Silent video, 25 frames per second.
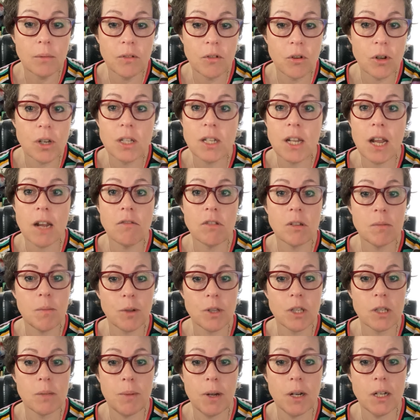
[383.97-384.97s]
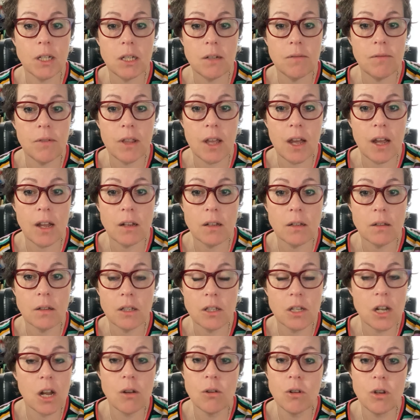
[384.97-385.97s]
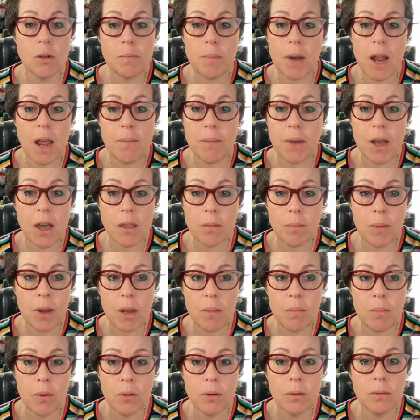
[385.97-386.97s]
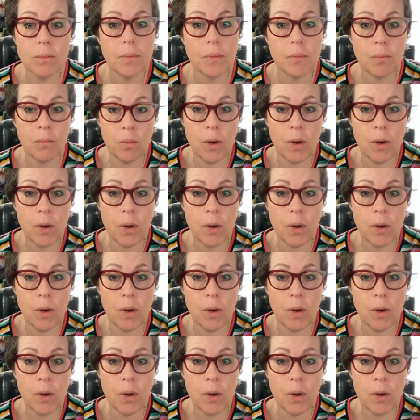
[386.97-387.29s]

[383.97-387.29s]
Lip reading: We've got to take responsibility for that. There's no good blaming other people.